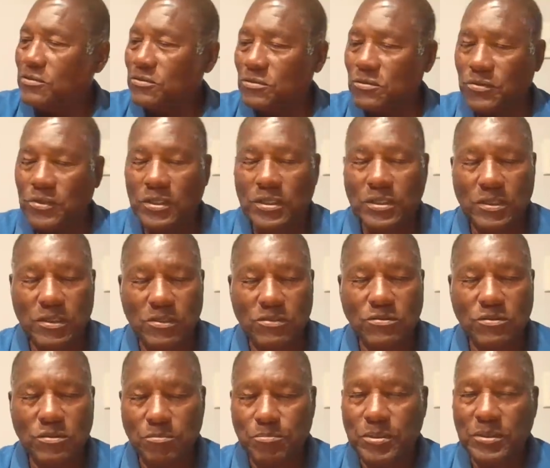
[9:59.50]
so the kids
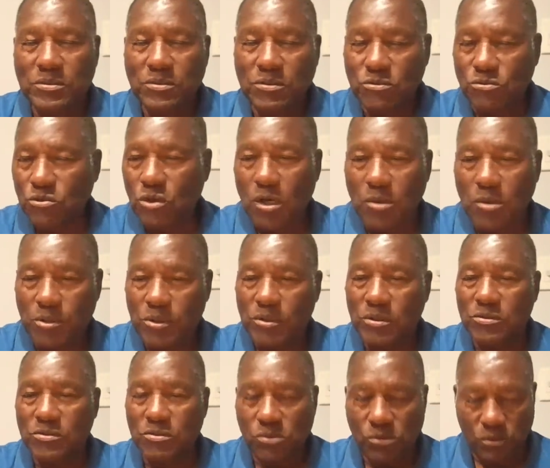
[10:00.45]
could pick the
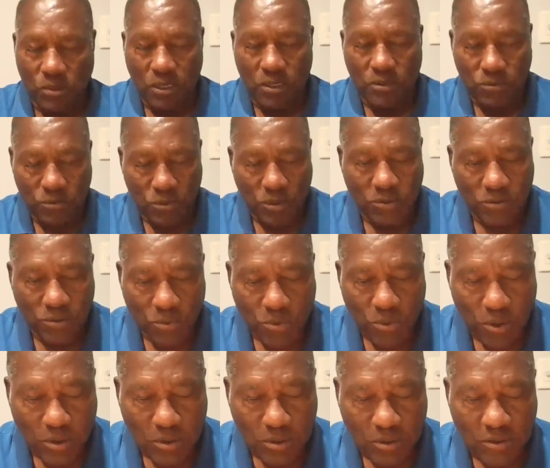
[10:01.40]
strawberries and do other
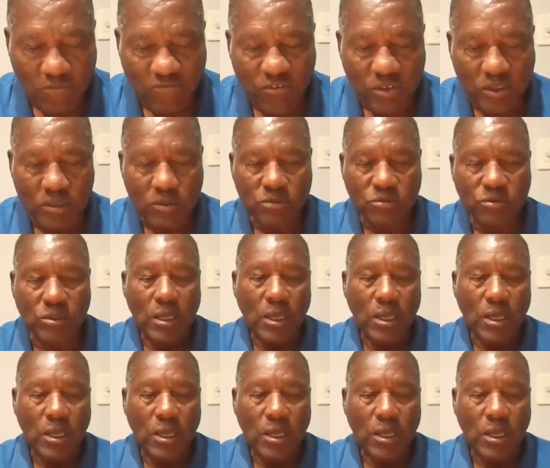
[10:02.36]
work in the fields.